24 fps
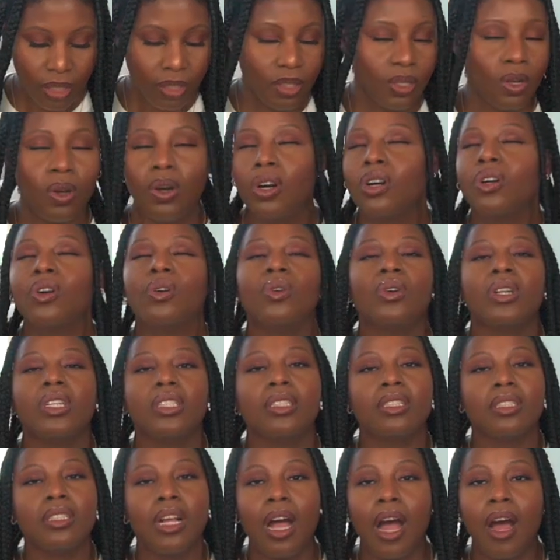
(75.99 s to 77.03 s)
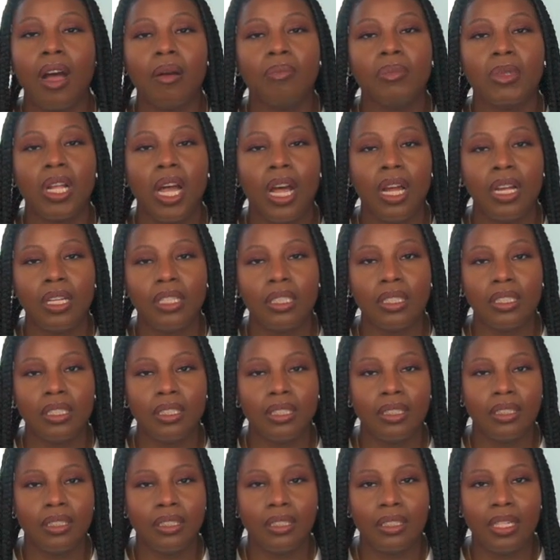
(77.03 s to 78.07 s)
So of course, I'm not
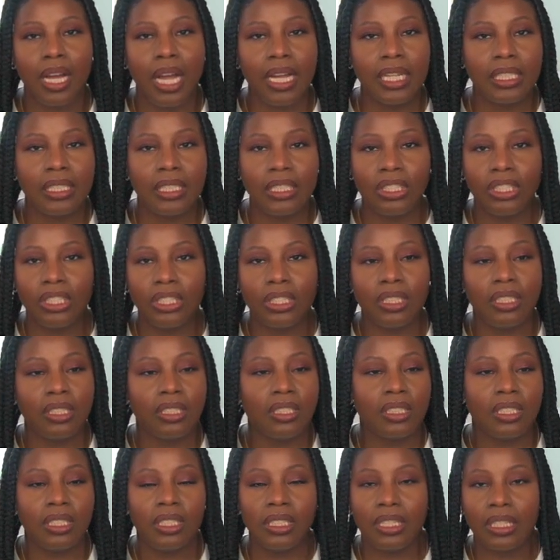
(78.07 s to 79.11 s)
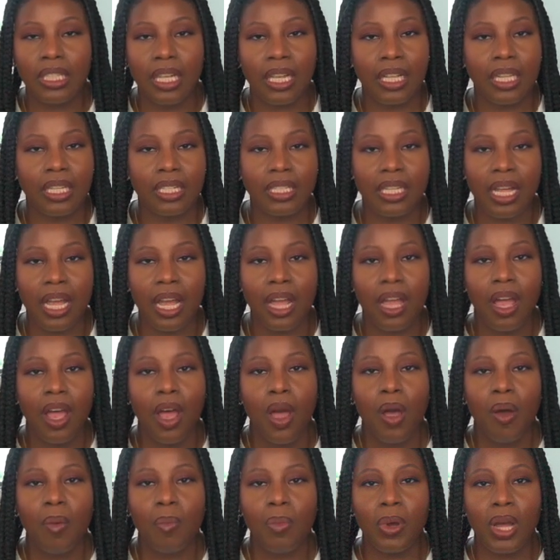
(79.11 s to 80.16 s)
a dietitian, anything like that,
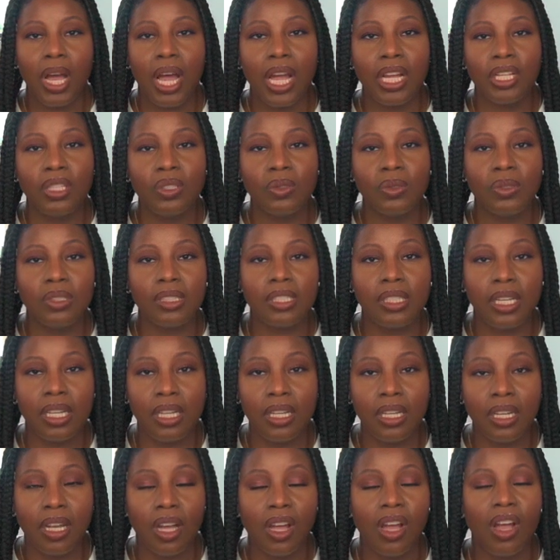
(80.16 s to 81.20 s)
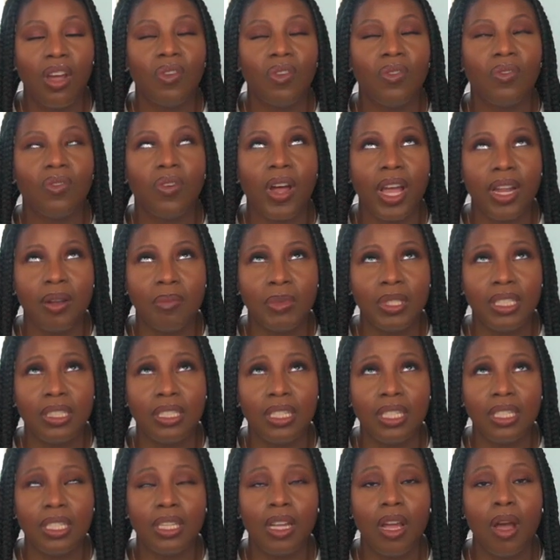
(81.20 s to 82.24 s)
but I use zinc, vitamin
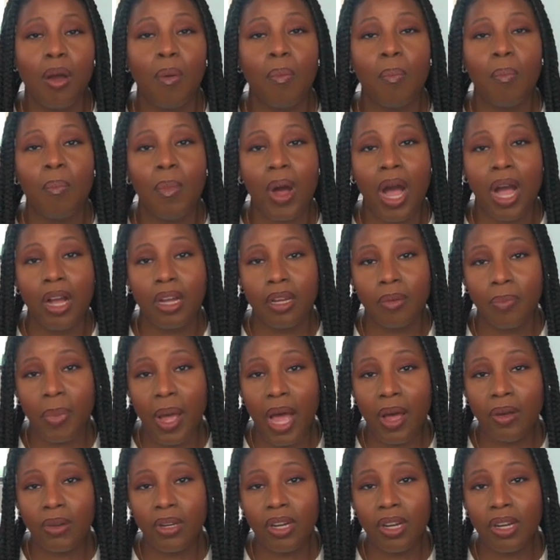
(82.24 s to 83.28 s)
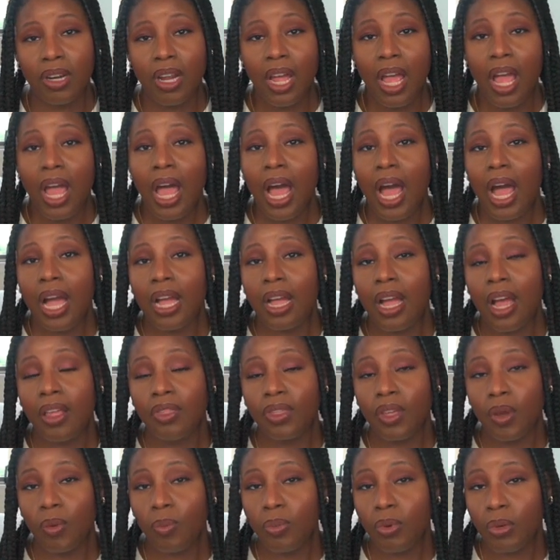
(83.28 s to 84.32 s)
D, maca powder. I got
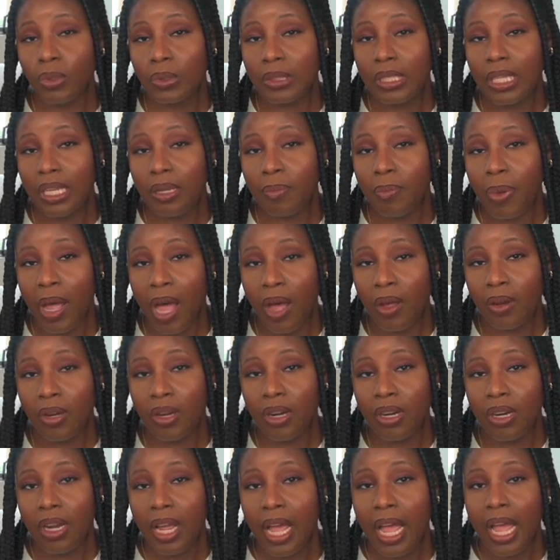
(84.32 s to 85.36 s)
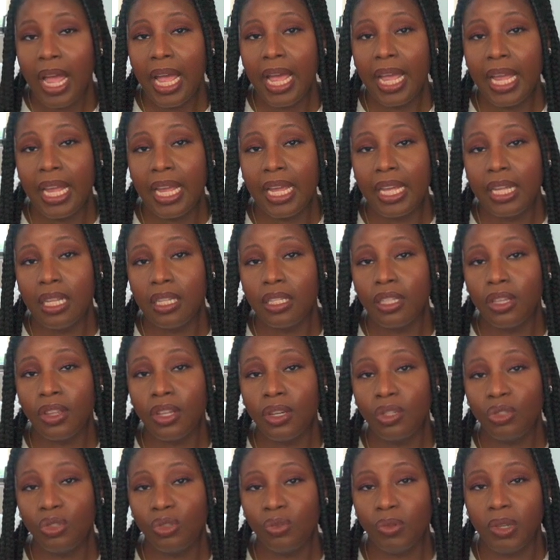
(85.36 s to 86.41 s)
their protein powder and
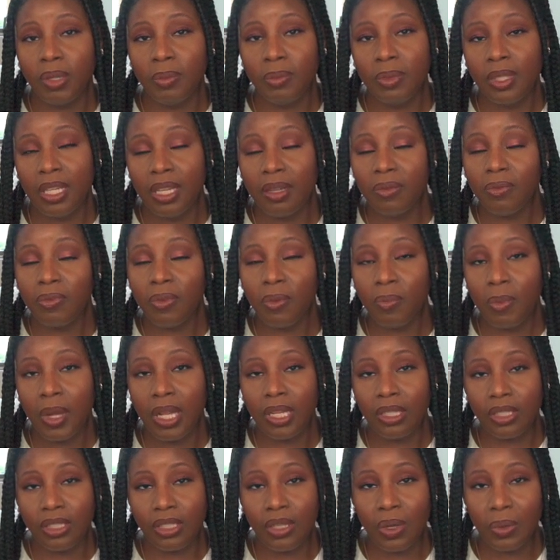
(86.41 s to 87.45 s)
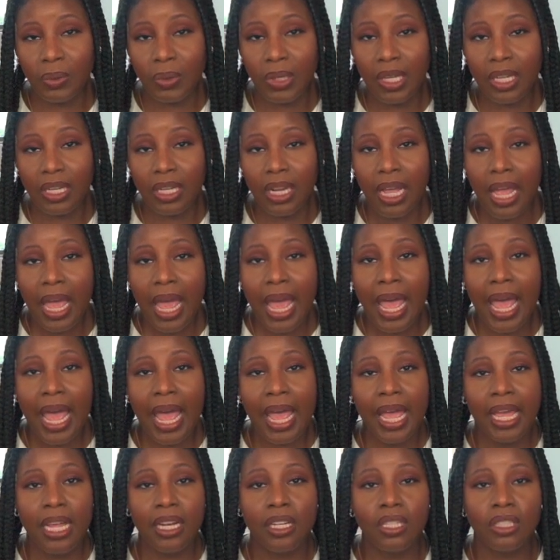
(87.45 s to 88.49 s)
their dream team for melatonin.
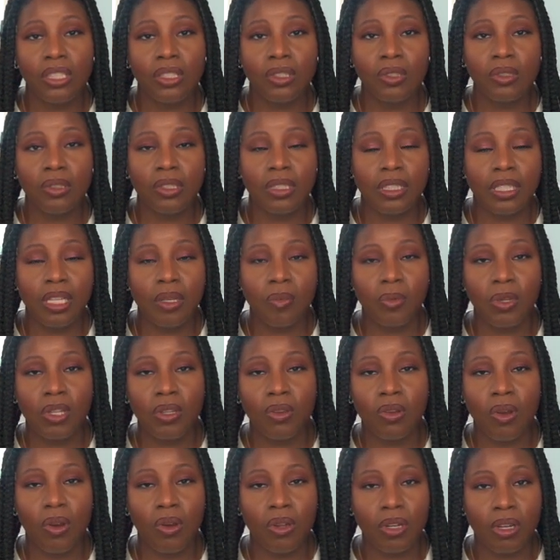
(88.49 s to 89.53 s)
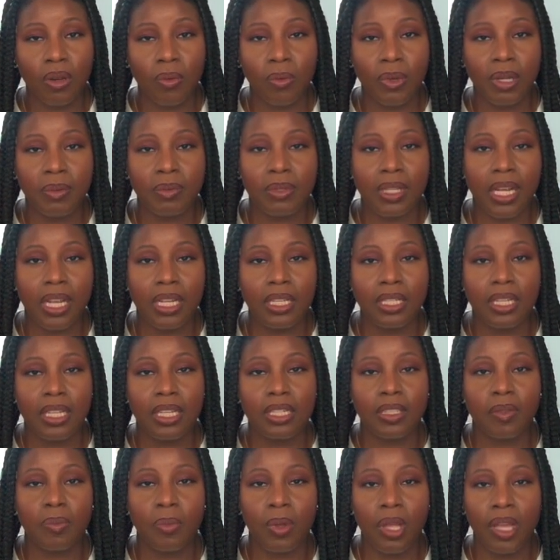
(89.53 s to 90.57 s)
And you'll see when you go on their website, they
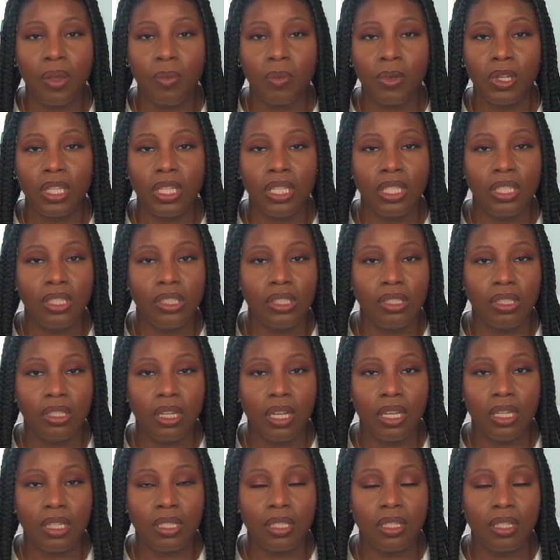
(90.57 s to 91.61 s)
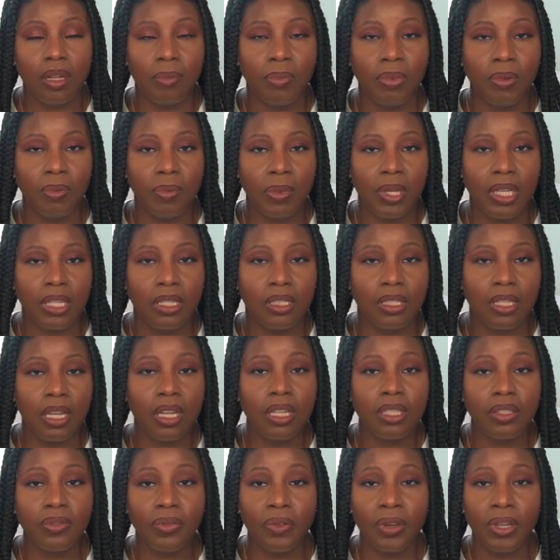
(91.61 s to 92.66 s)
explain what each supplement
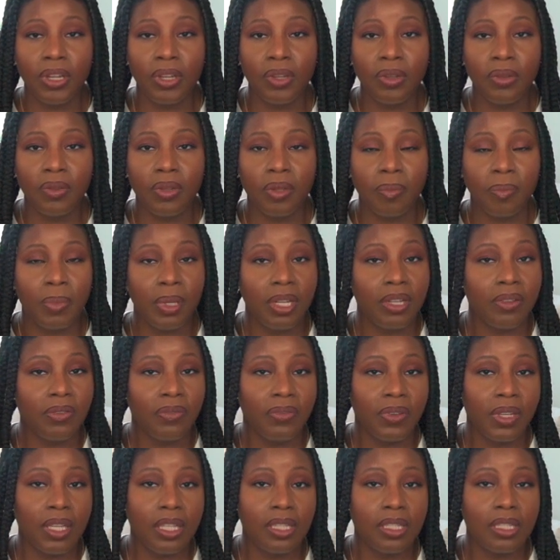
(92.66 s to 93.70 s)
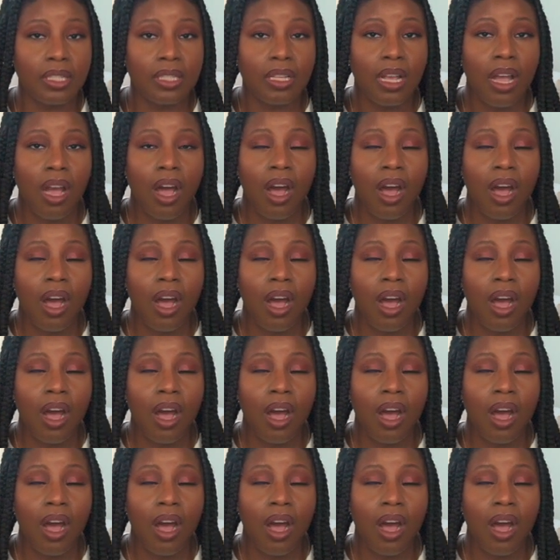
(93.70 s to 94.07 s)
does for you, the benefits.